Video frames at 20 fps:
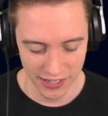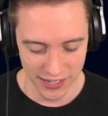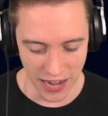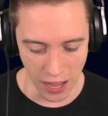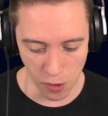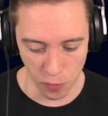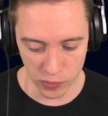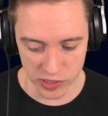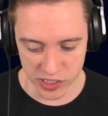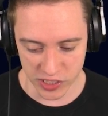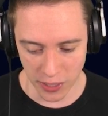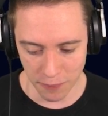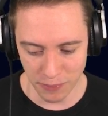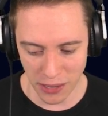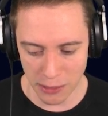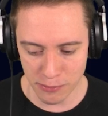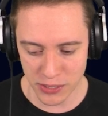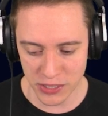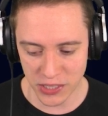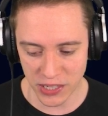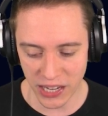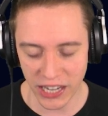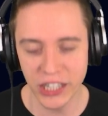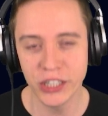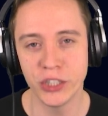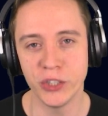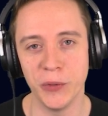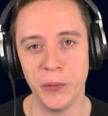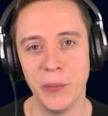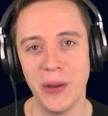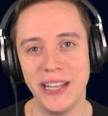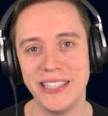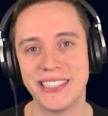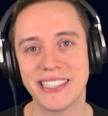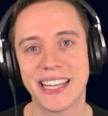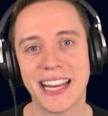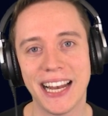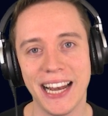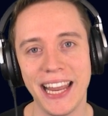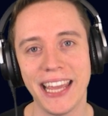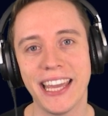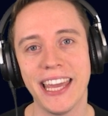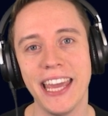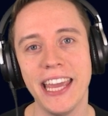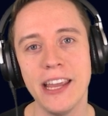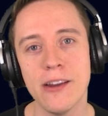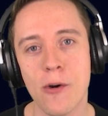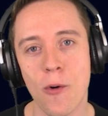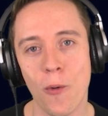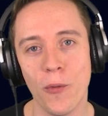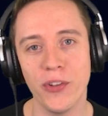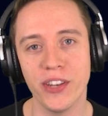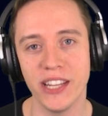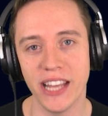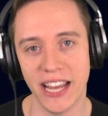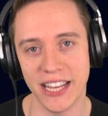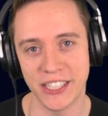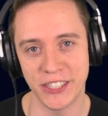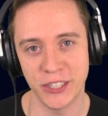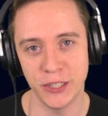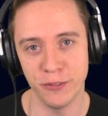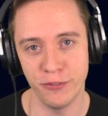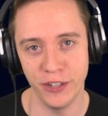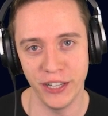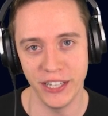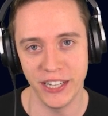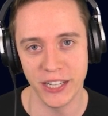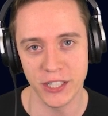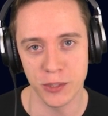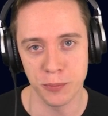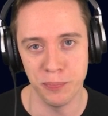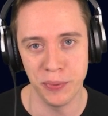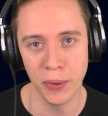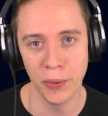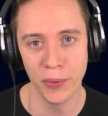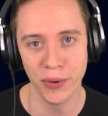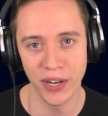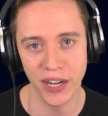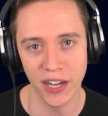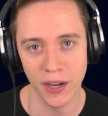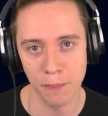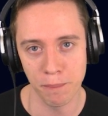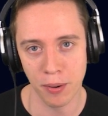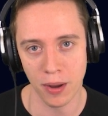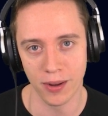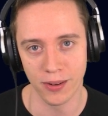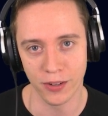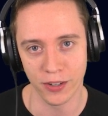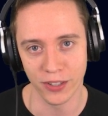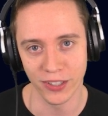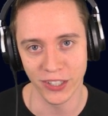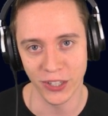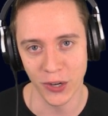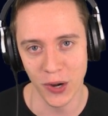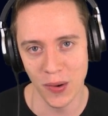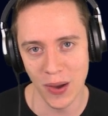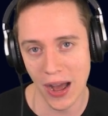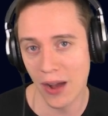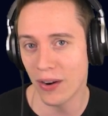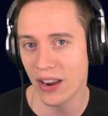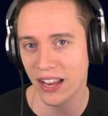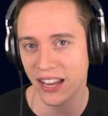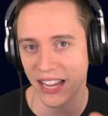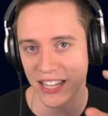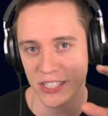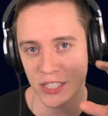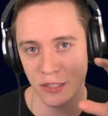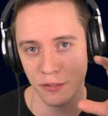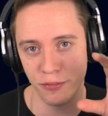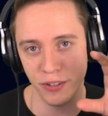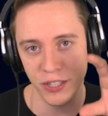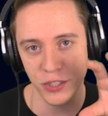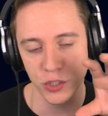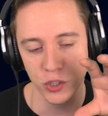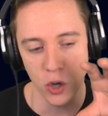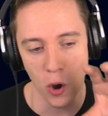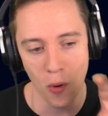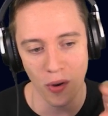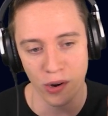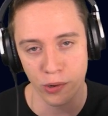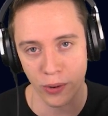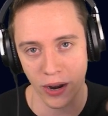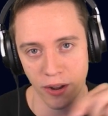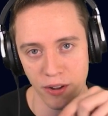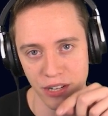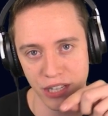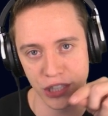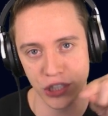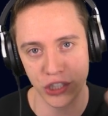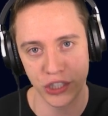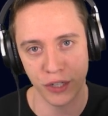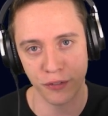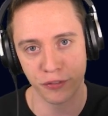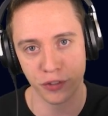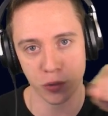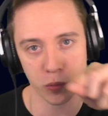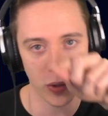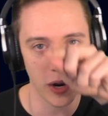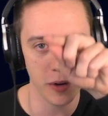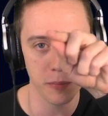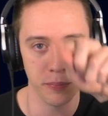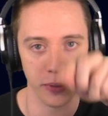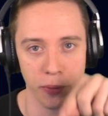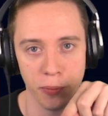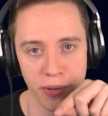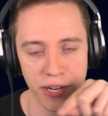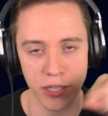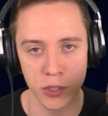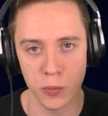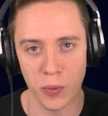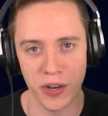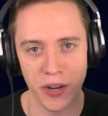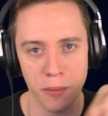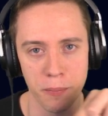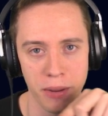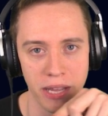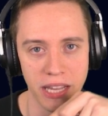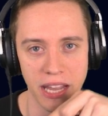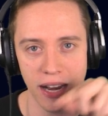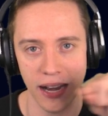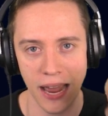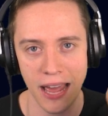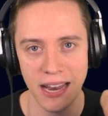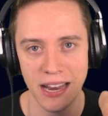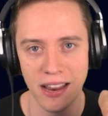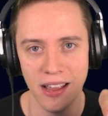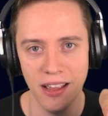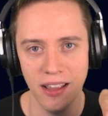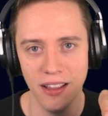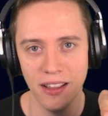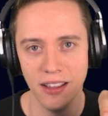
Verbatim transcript: Now, what sometimes is an issue is clicking on the S C V that's building the bunker. You know how like S C Vs go around and shift around buildings when they're making that?